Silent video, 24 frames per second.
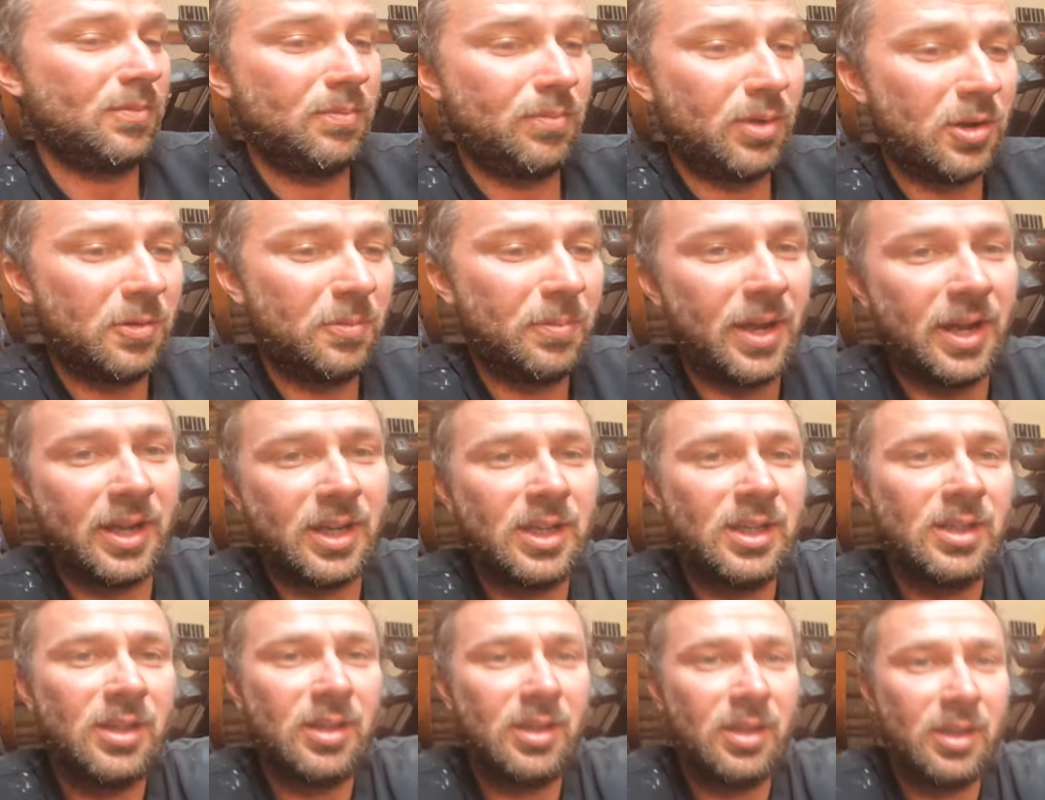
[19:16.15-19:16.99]
to bolt back
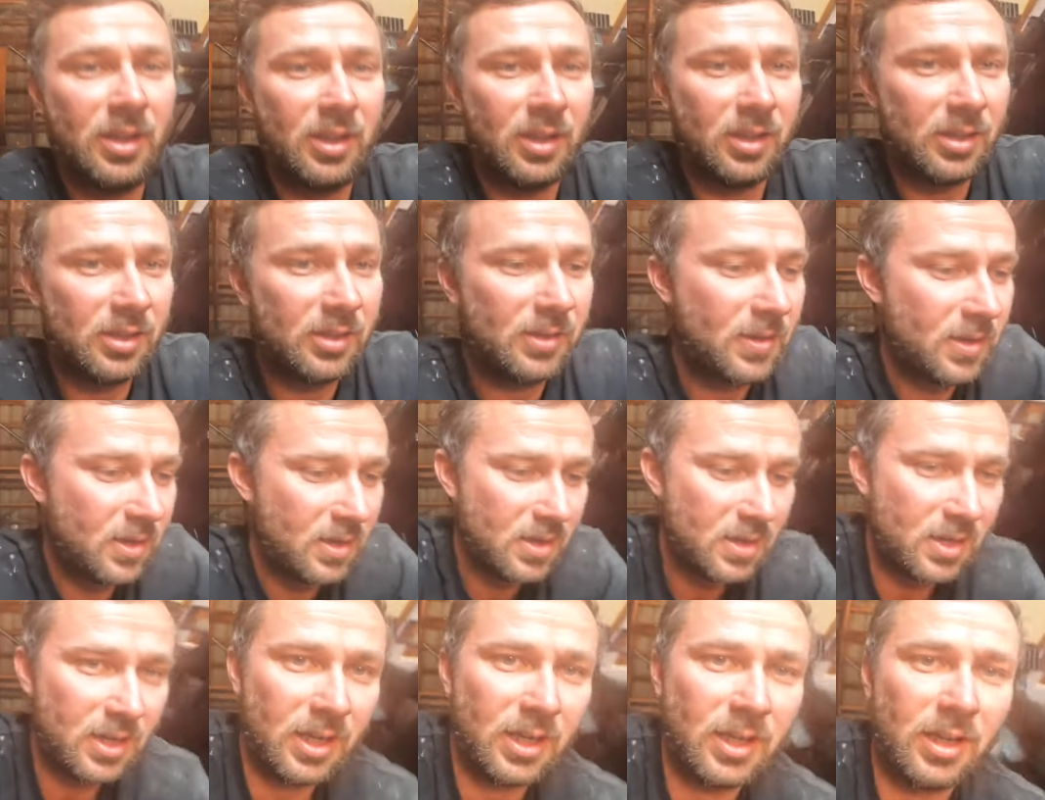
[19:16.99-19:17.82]
into the
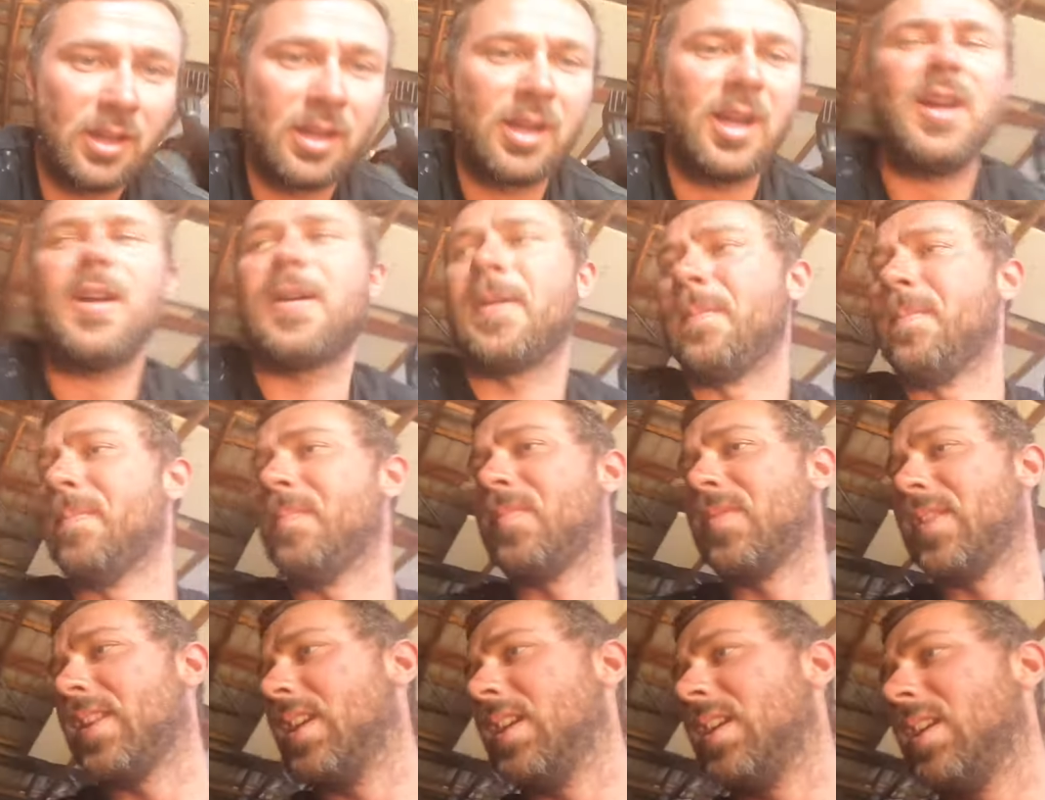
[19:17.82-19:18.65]
car.
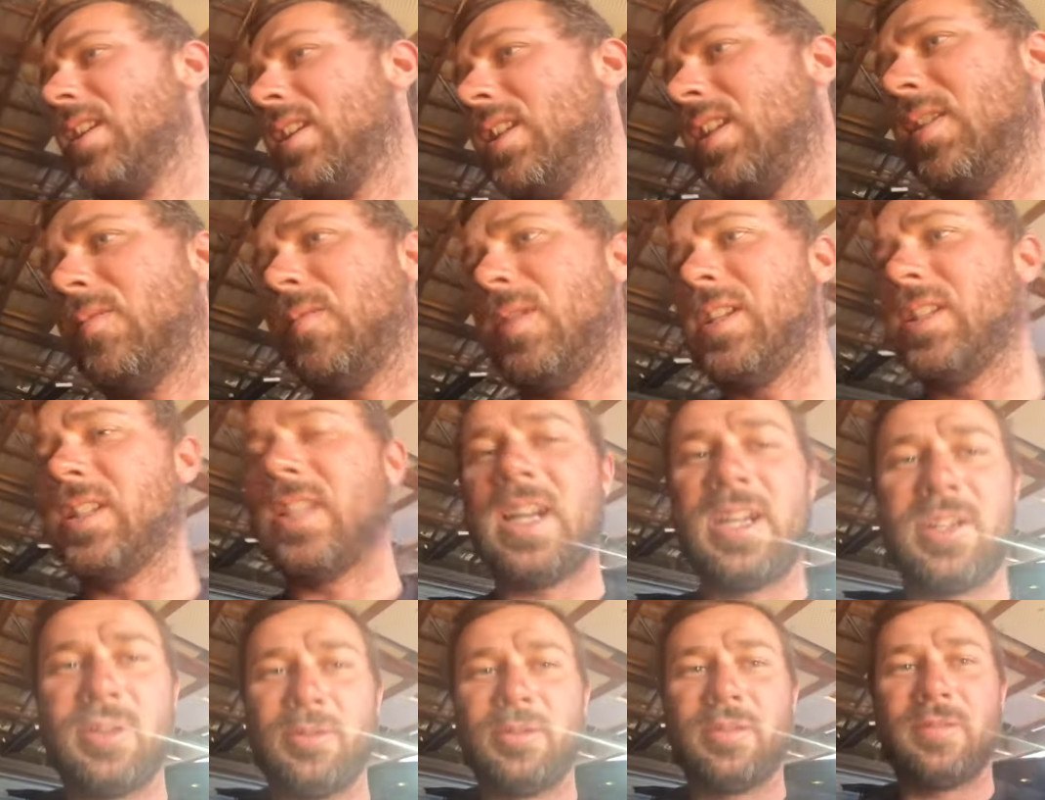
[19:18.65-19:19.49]
Then we can
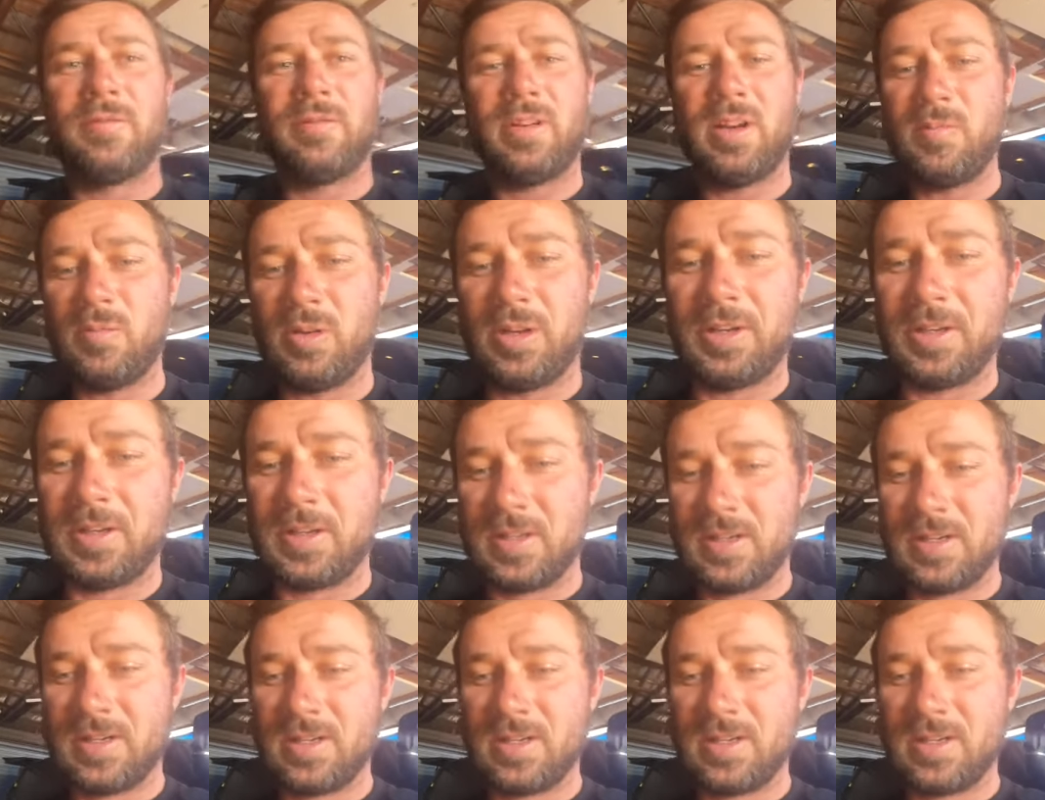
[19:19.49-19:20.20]
start doing the front one.